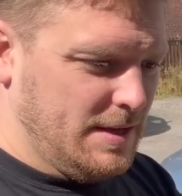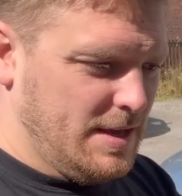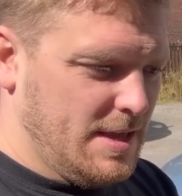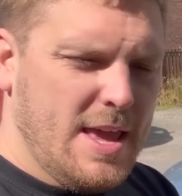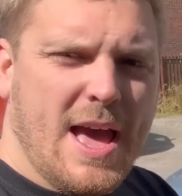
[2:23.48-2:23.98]

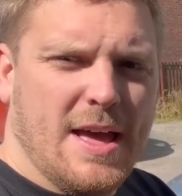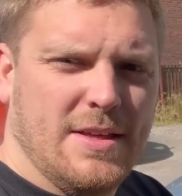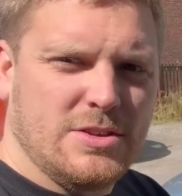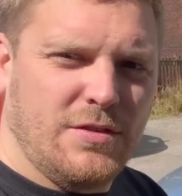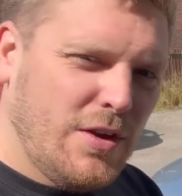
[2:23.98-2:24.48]
yeah,
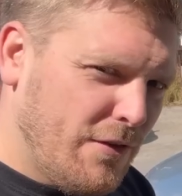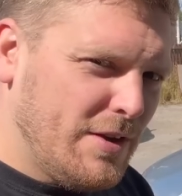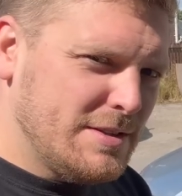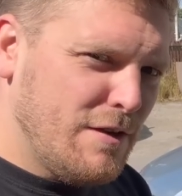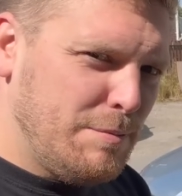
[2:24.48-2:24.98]
there's a few
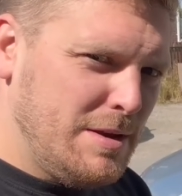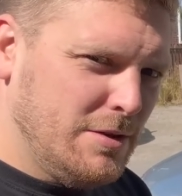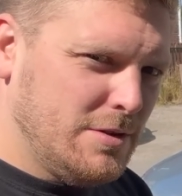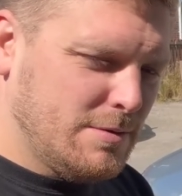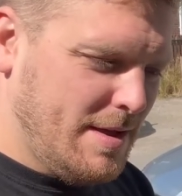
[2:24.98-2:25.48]
things that have been
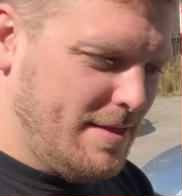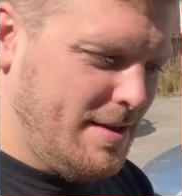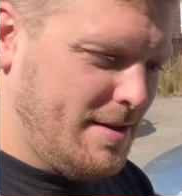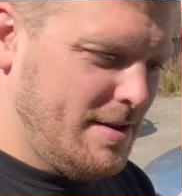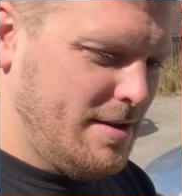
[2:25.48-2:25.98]
done to it
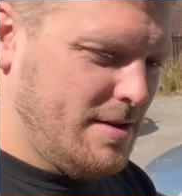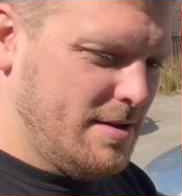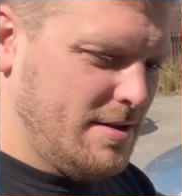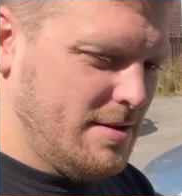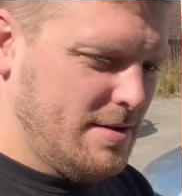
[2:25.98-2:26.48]
that,
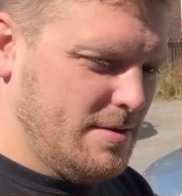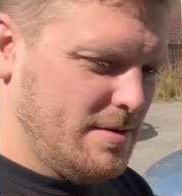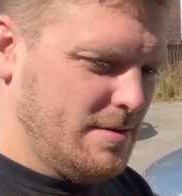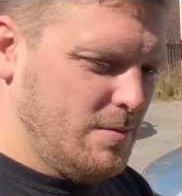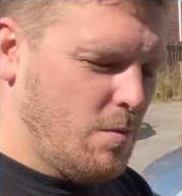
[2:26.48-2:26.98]

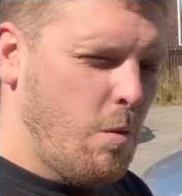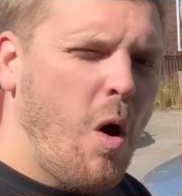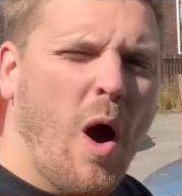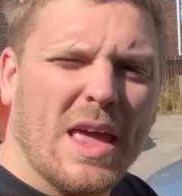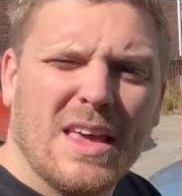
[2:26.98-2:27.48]

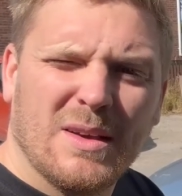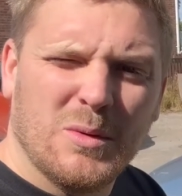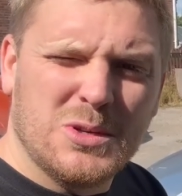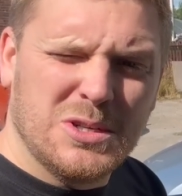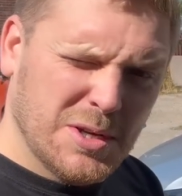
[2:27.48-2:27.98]
why
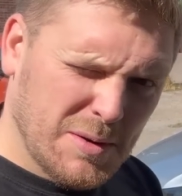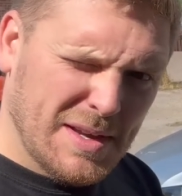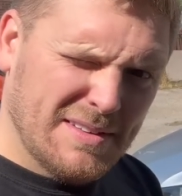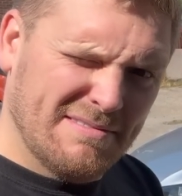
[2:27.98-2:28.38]
would you do it?